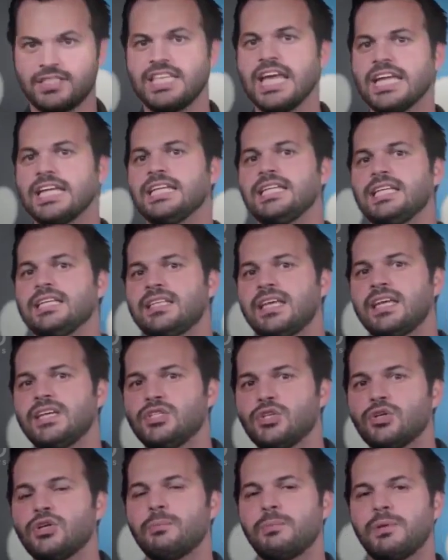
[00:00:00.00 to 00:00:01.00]
The second is a
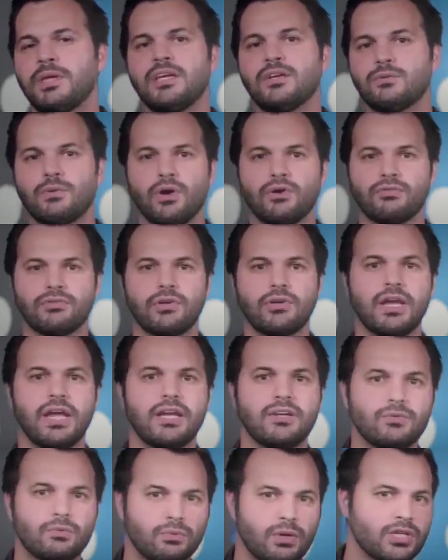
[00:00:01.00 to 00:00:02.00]
European rover
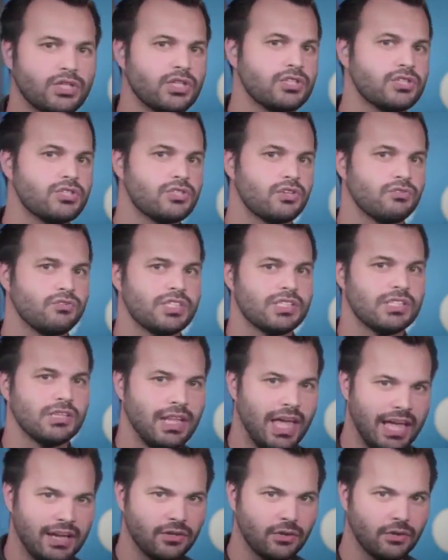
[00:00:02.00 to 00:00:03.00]
and Russian surface
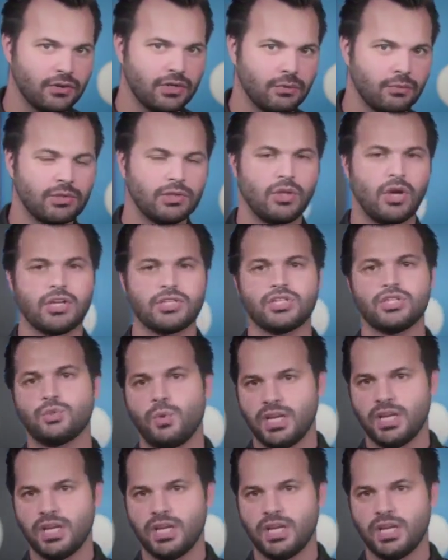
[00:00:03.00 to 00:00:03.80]
lander that will launch in